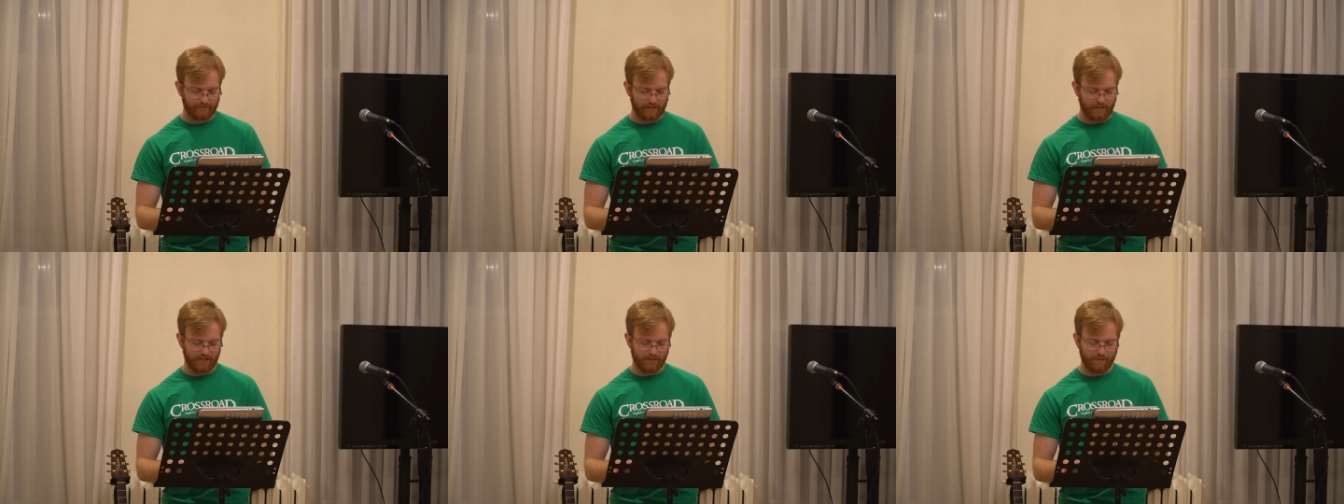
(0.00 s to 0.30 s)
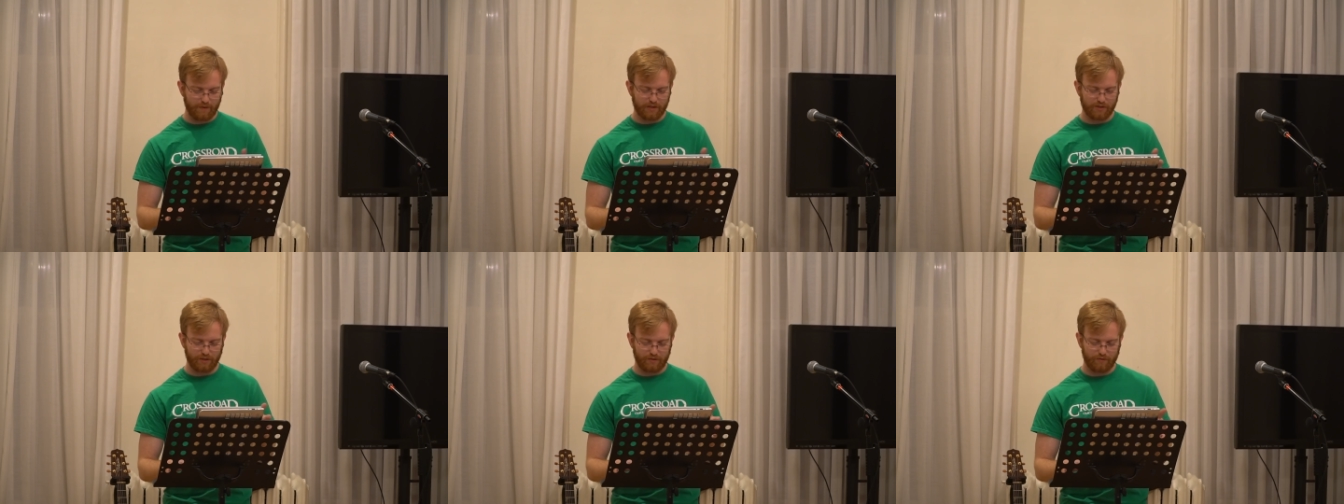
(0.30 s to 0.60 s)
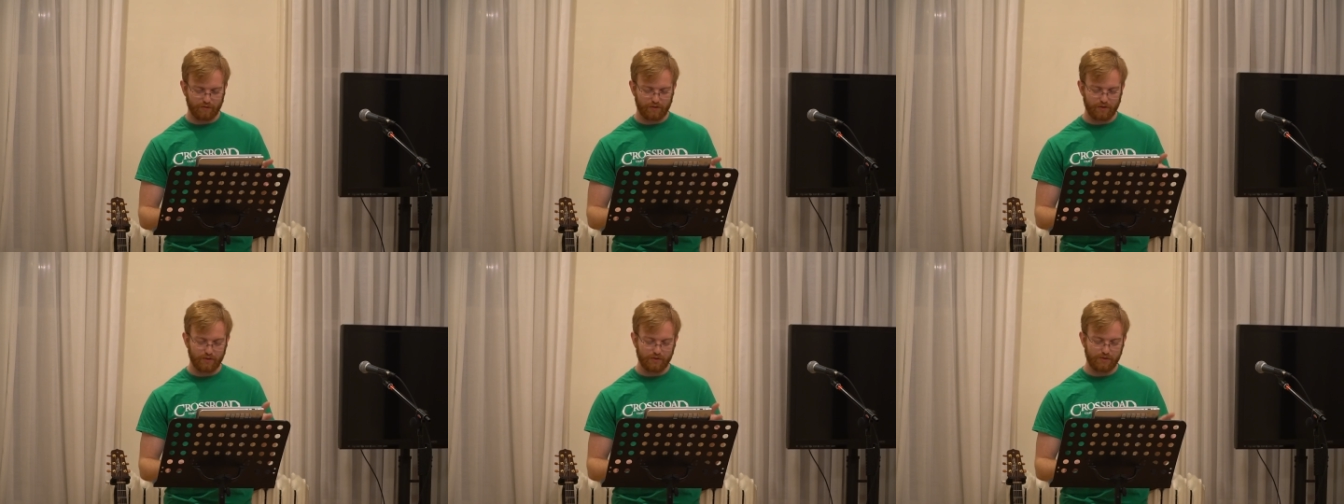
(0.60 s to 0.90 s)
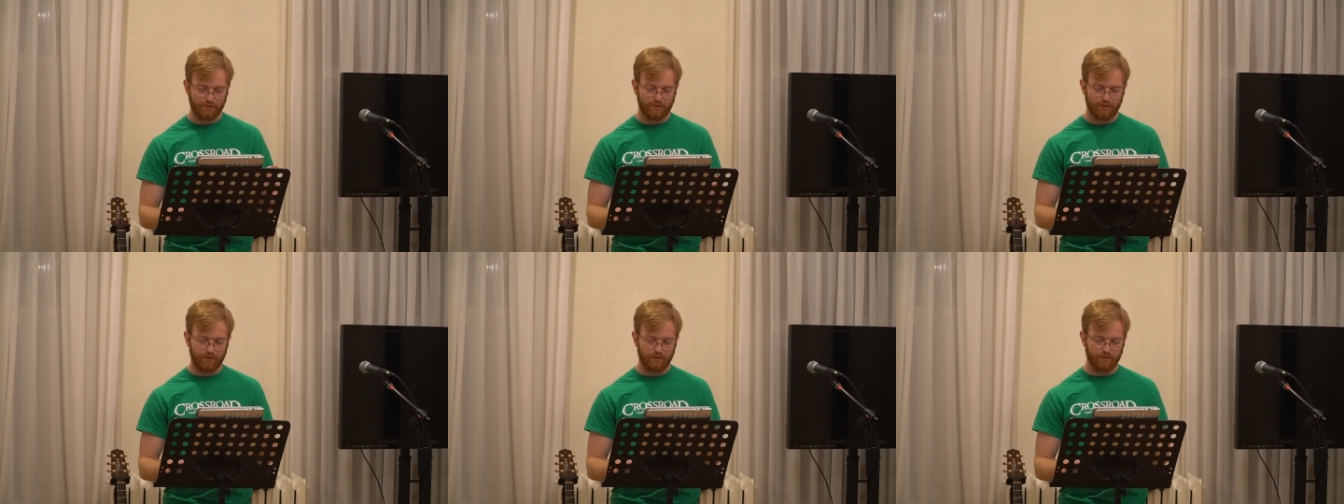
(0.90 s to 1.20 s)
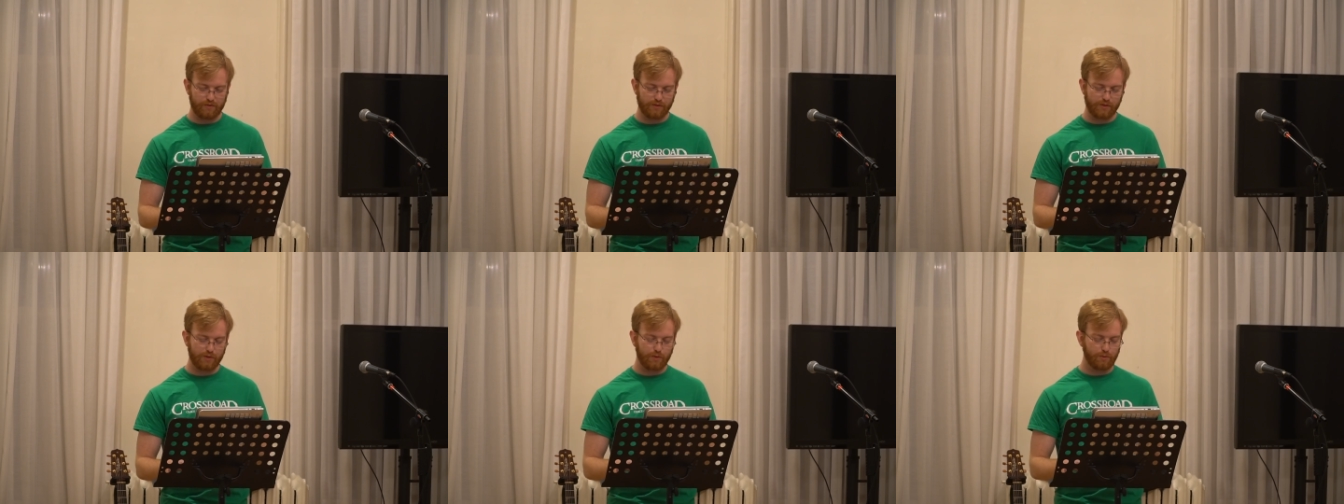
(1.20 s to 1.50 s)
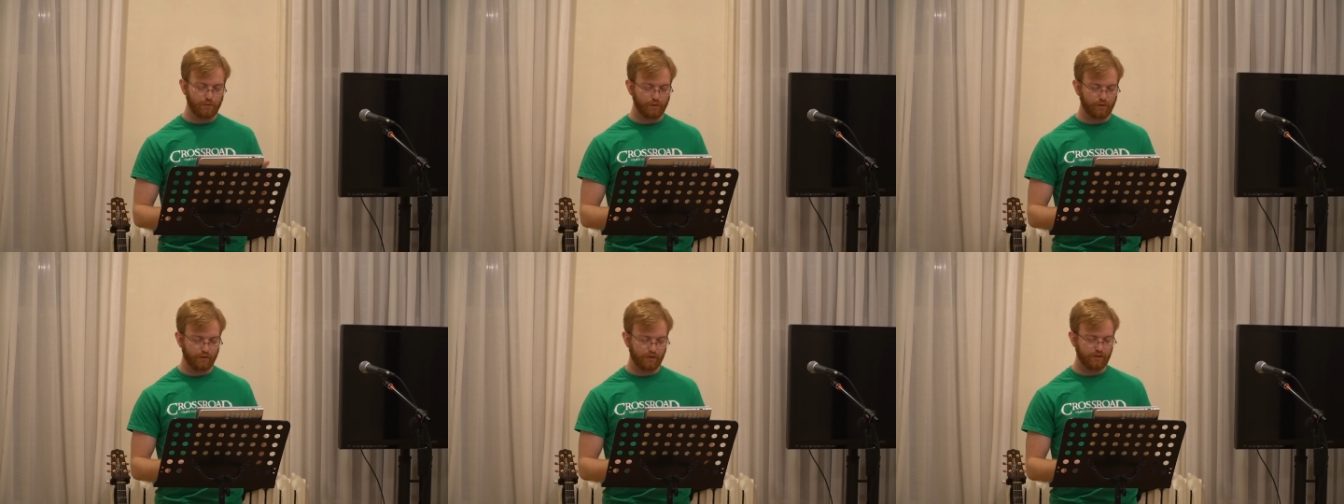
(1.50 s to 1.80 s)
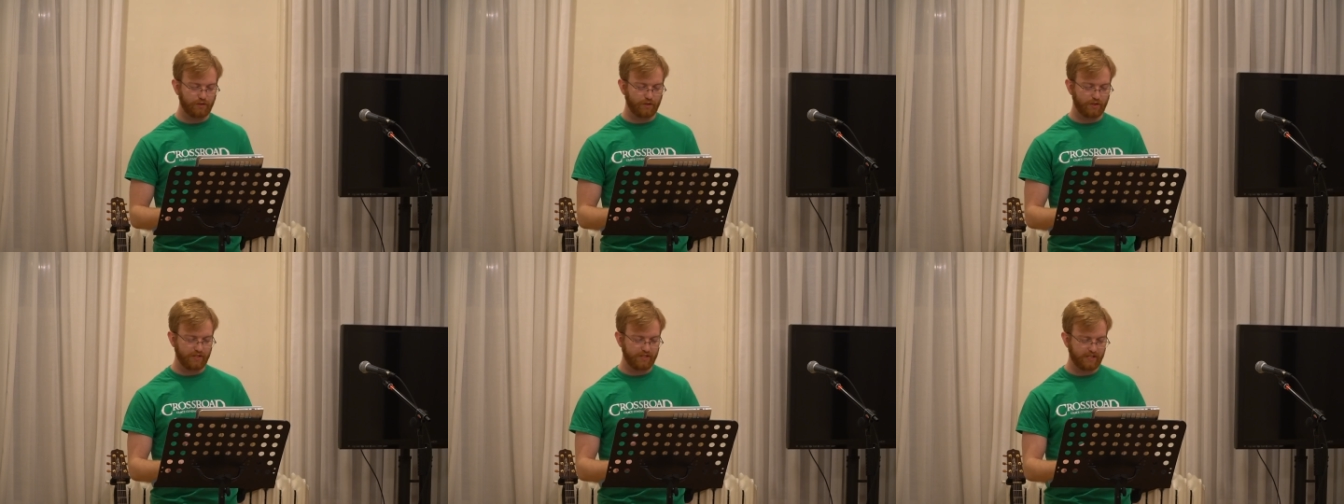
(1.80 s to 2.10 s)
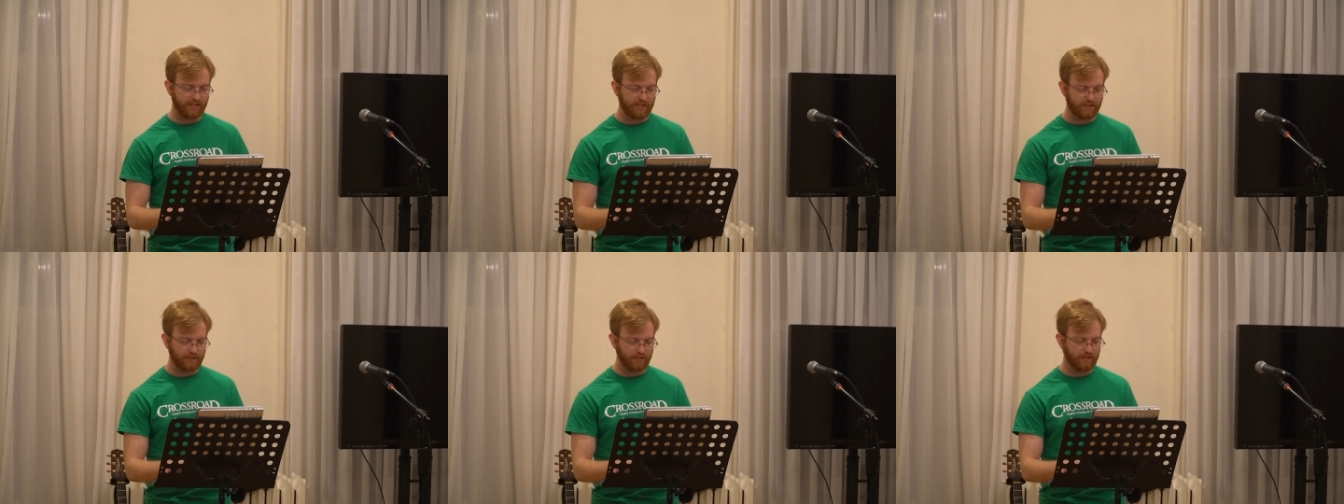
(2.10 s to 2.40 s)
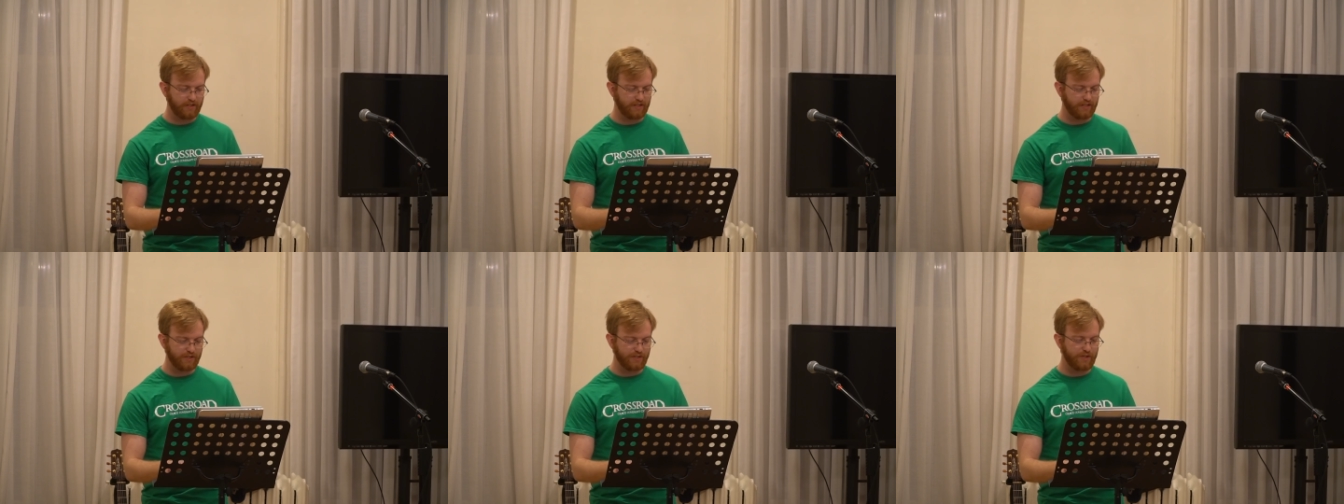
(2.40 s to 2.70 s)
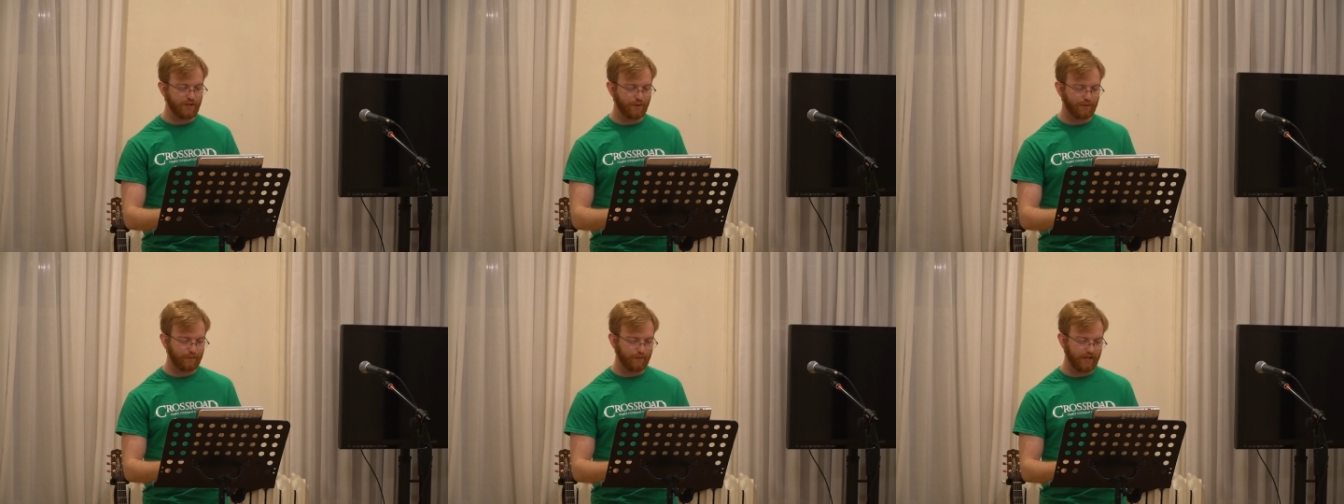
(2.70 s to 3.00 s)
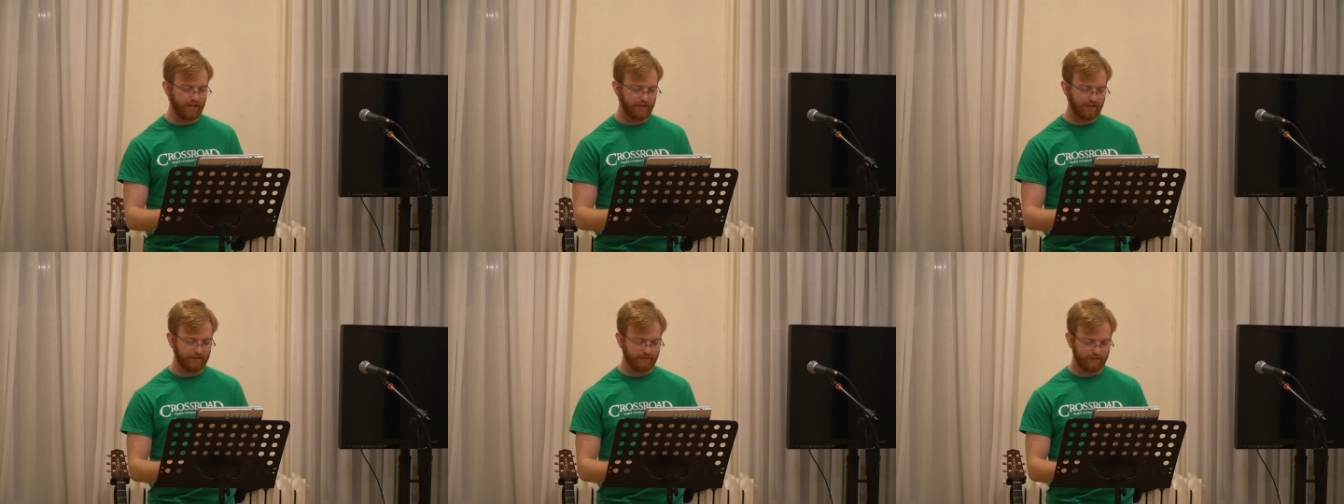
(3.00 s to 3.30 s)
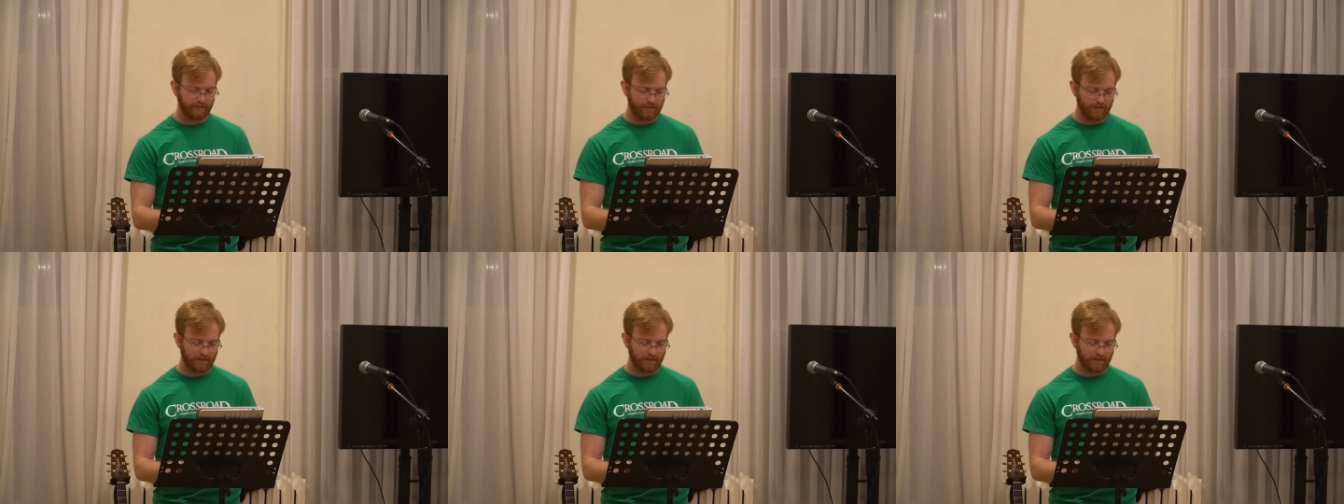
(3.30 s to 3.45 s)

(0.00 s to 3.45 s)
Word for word: especially for those of you in school or in transition, is don't wait.